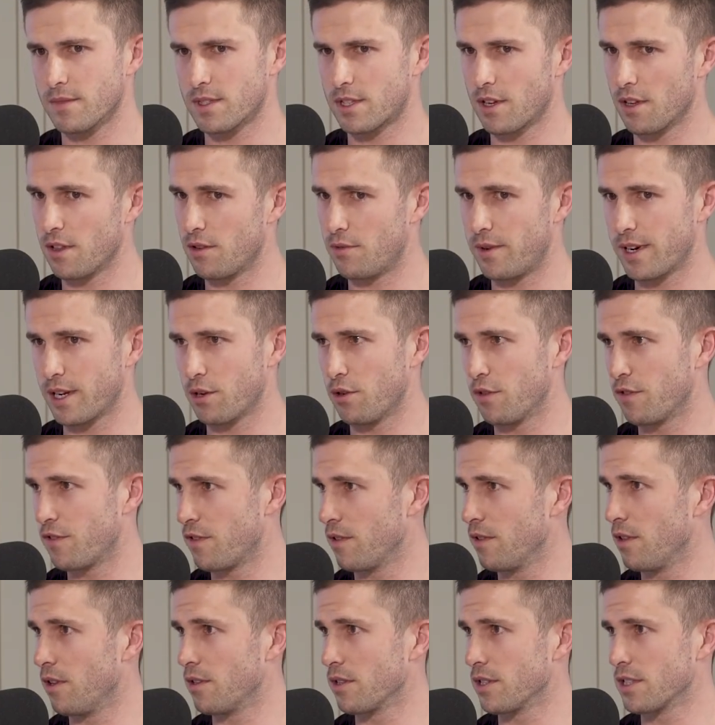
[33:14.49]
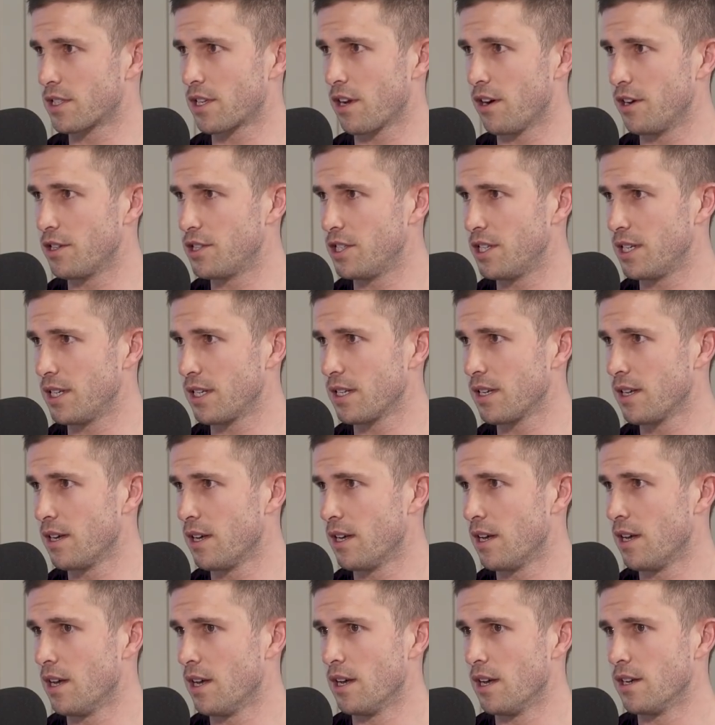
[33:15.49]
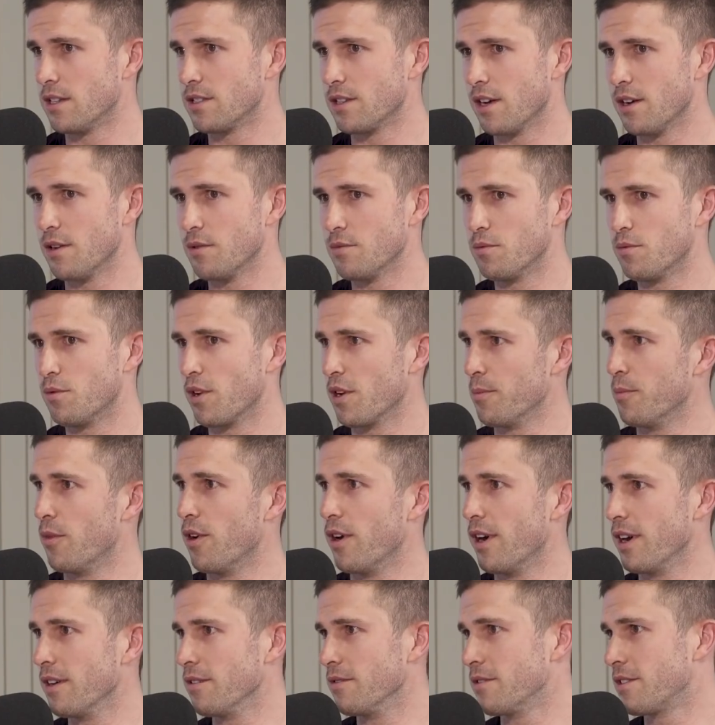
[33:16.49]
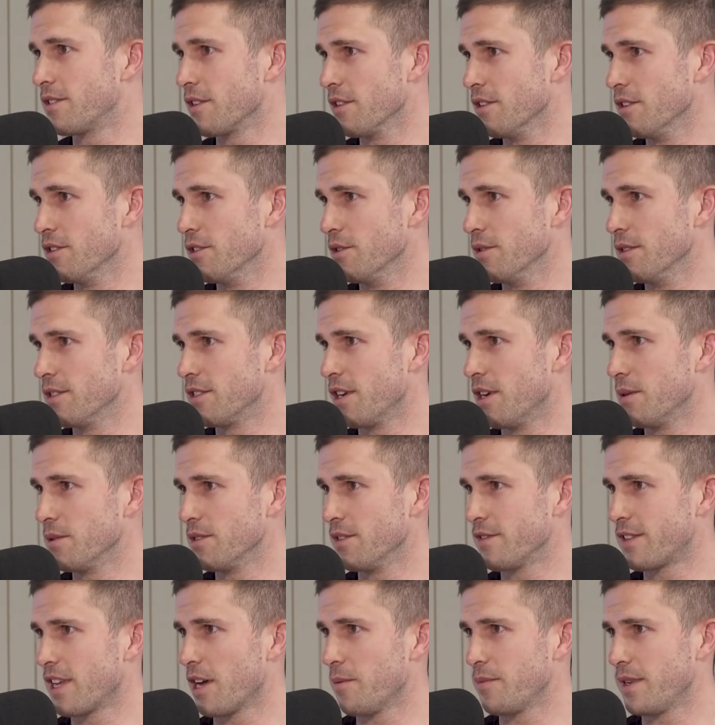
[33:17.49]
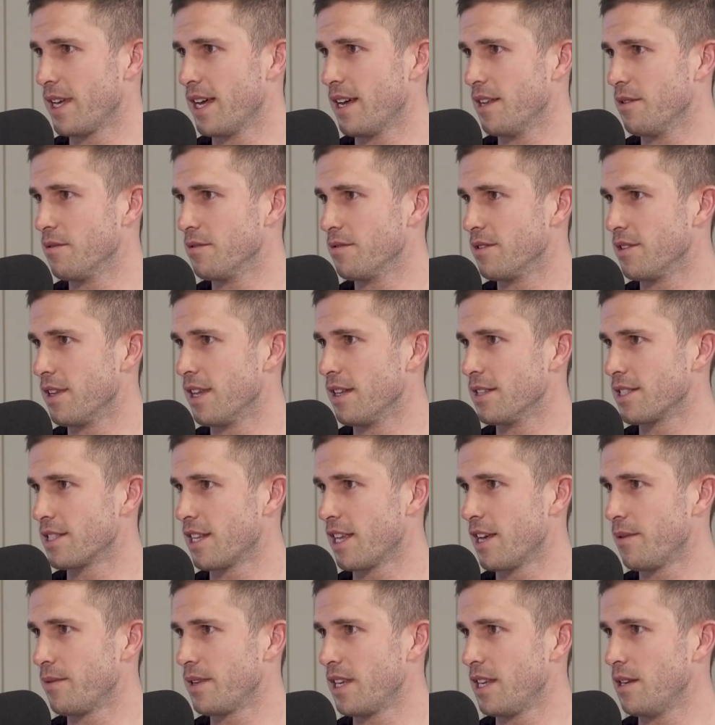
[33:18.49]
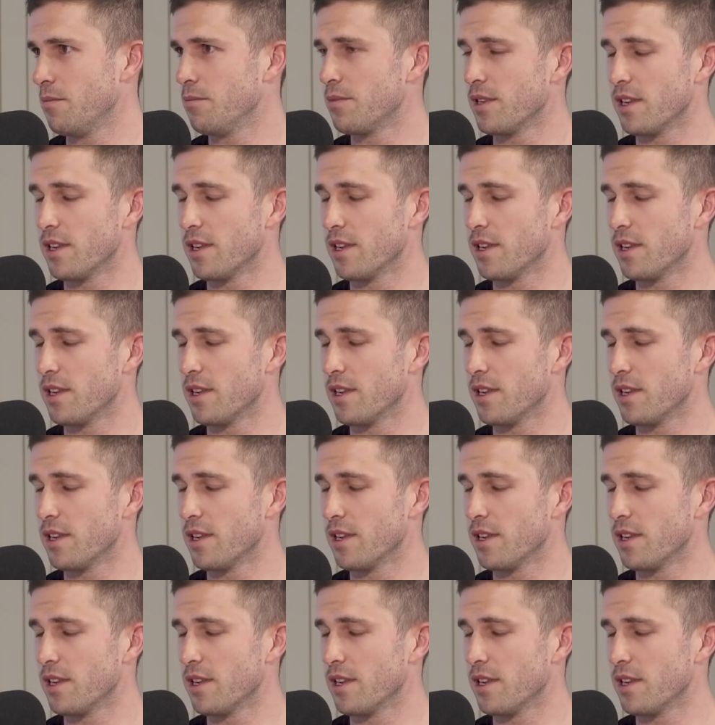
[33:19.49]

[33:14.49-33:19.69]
Got the record for longest coaching. So what am I going to do in terms of coming out and slamming him?